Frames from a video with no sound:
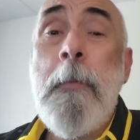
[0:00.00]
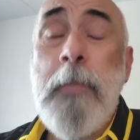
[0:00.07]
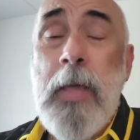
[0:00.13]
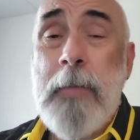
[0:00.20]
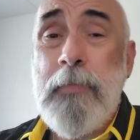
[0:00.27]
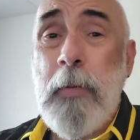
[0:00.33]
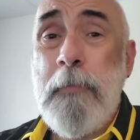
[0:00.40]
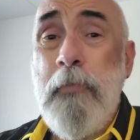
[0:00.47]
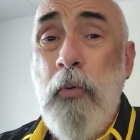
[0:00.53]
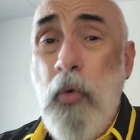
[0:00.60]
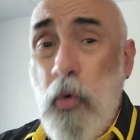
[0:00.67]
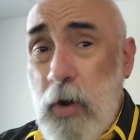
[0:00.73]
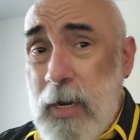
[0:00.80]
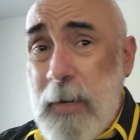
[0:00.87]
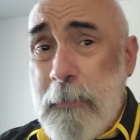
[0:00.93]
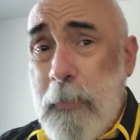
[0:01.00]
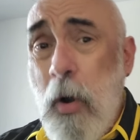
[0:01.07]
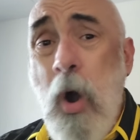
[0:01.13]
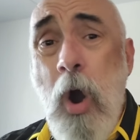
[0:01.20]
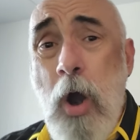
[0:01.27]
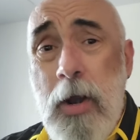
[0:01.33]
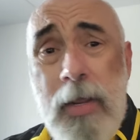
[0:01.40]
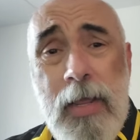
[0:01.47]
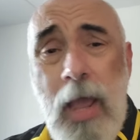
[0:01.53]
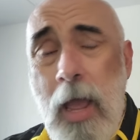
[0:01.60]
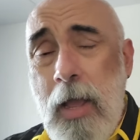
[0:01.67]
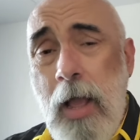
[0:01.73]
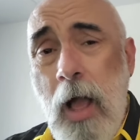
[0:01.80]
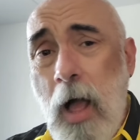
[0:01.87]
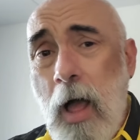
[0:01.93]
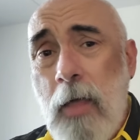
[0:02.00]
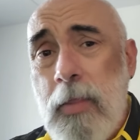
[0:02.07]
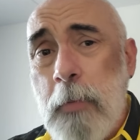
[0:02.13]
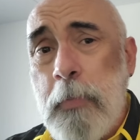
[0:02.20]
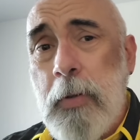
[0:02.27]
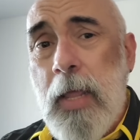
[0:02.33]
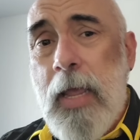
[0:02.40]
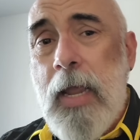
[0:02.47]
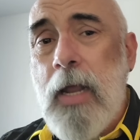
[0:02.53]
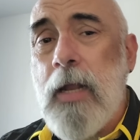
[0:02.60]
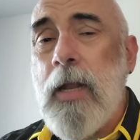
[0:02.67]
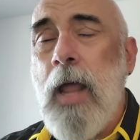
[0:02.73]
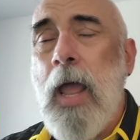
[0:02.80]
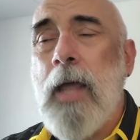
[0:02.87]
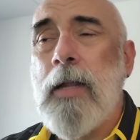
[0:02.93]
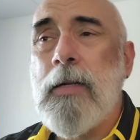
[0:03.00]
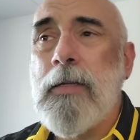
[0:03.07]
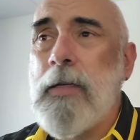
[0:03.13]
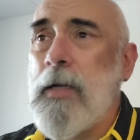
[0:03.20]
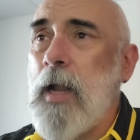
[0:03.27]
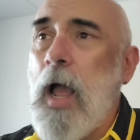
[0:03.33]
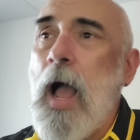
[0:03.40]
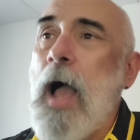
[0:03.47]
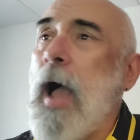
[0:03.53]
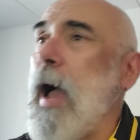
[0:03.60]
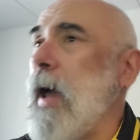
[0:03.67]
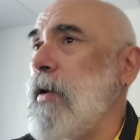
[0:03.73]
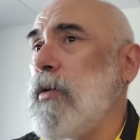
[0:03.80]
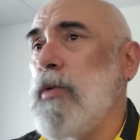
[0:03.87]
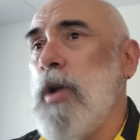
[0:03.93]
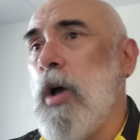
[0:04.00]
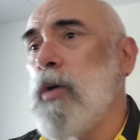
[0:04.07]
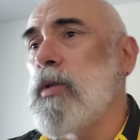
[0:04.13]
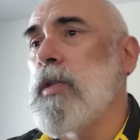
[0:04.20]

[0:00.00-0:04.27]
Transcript: people pre-partying on the plane. And I don't know.